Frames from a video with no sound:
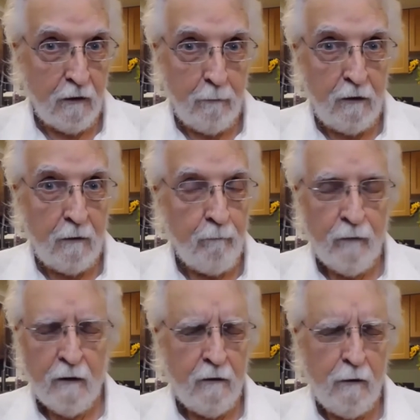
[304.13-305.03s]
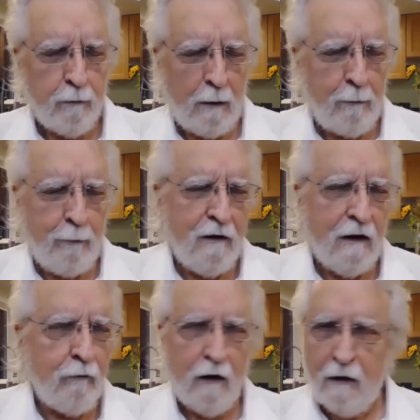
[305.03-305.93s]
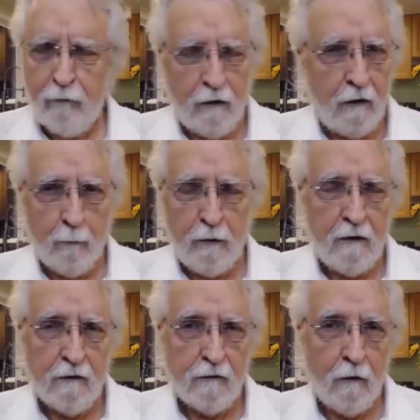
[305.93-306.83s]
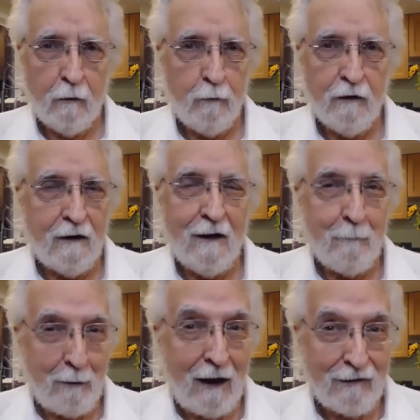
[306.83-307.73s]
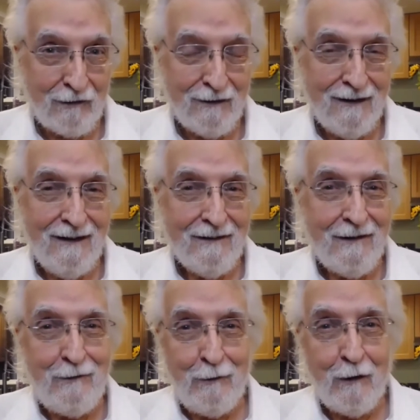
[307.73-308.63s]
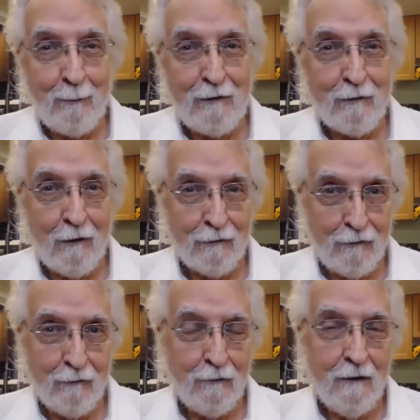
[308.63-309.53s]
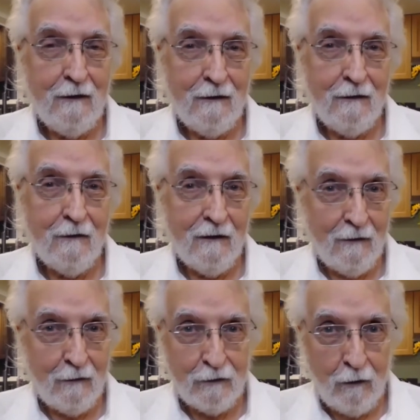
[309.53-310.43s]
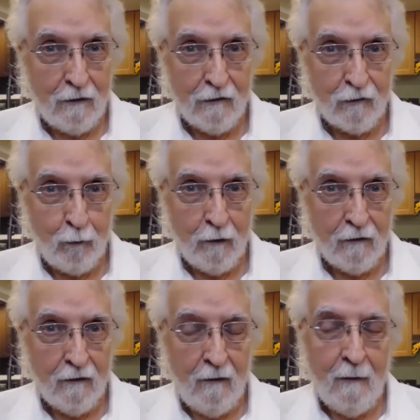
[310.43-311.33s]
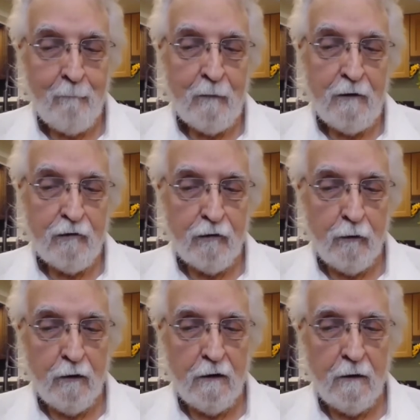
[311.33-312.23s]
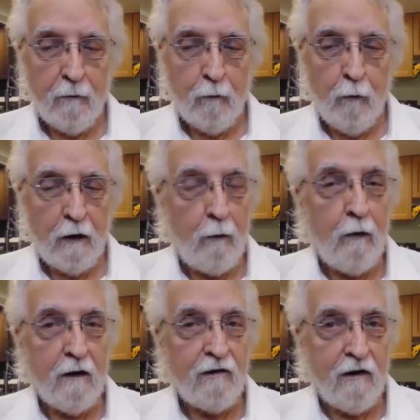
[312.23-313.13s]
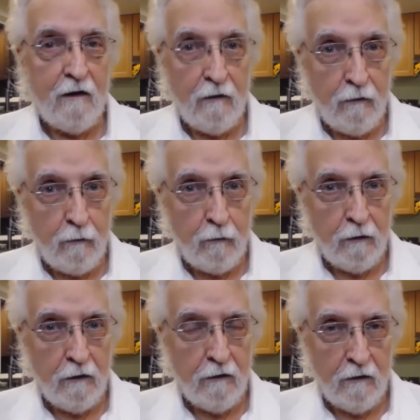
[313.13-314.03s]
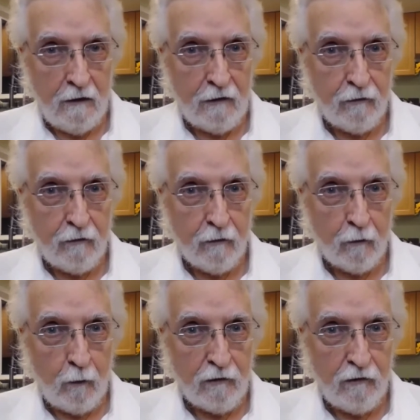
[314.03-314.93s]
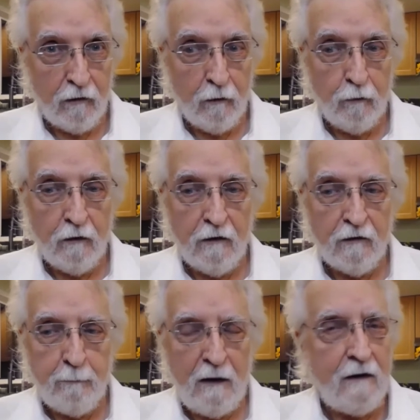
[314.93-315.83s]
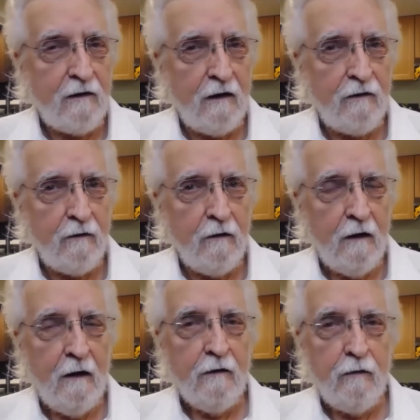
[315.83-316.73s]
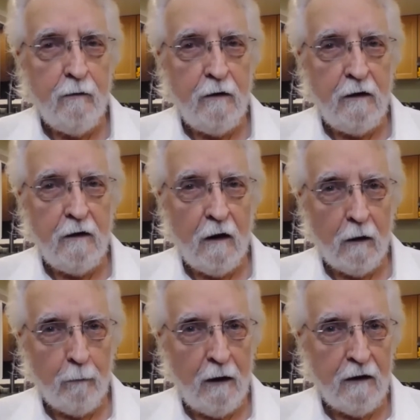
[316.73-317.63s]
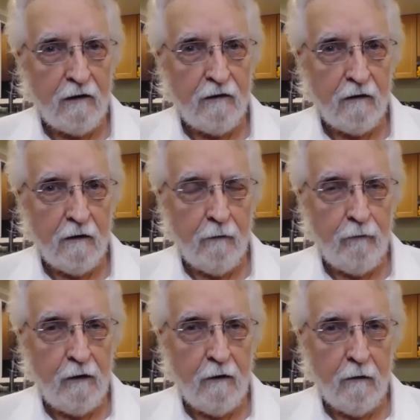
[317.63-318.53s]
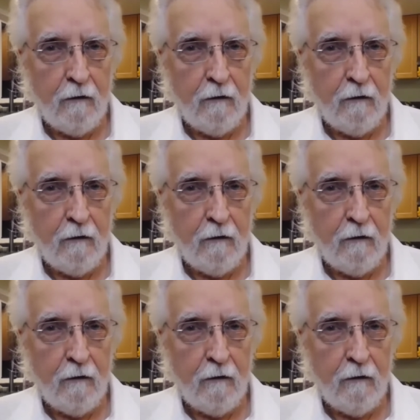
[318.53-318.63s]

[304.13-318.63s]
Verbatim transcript: and me. You'd probably never, ever hear me talk with the kind of passion that you'd hear me talk to a large audience with. So what I want to say to you in answer to your question, Luke, is pay attention to the harmonics of the